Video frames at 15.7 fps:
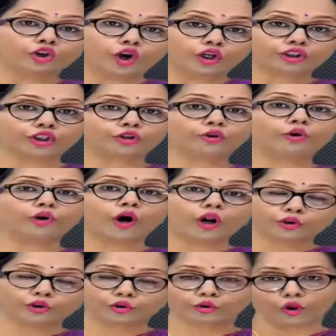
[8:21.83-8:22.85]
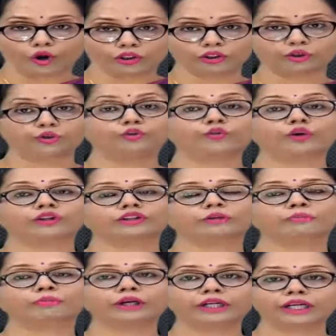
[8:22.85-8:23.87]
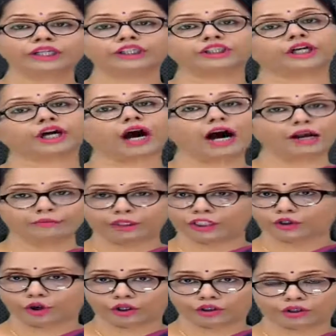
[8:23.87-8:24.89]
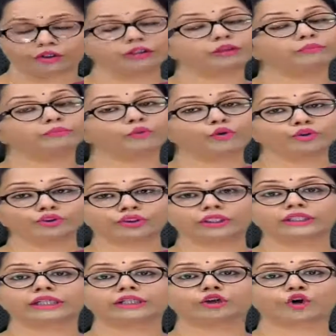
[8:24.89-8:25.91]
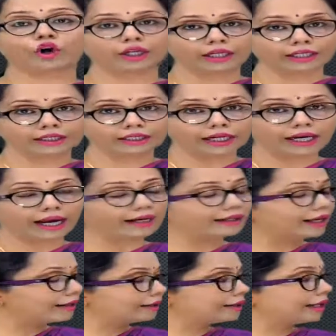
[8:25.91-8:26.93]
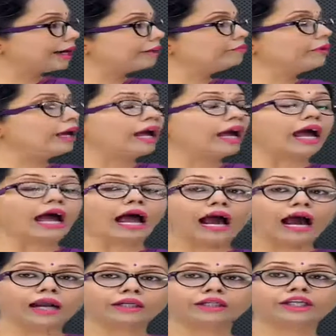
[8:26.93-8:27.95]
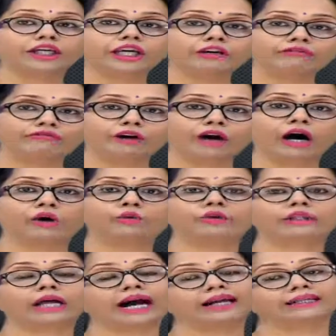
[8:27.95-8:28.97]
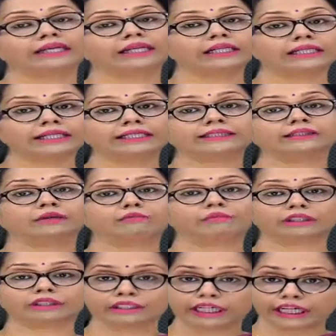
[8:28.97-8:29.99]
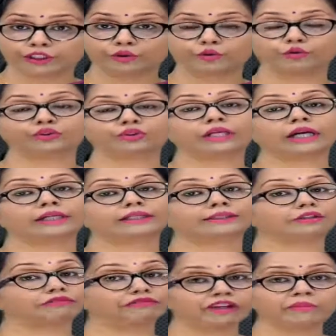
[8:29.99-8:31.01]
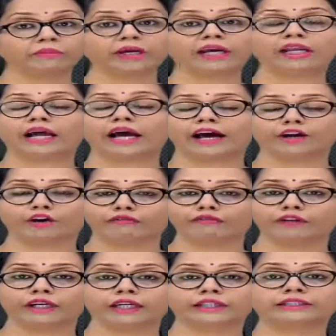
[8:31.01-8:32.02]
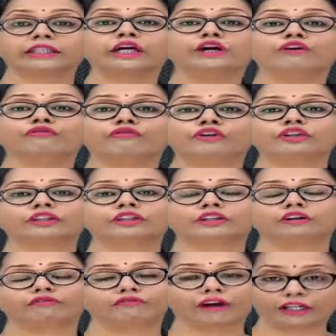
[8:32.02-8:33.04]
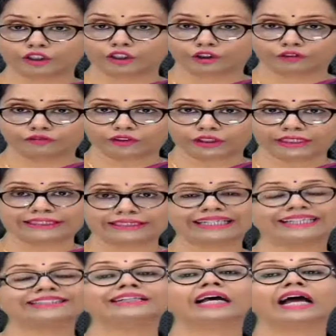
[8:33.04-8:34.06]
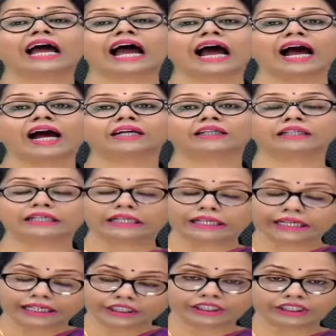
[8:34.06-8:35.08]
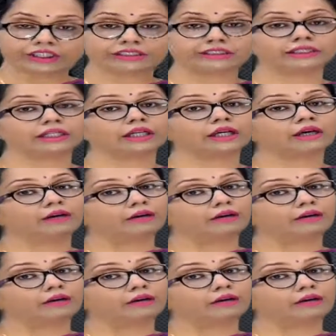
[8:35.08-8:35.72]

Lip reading: Dr. Ronald Ross, who was a British army doctor posted in Kolkata at that time, and he found that it is the mosquitoes, that is the female Anopheles, which is the vector of the disease, and it is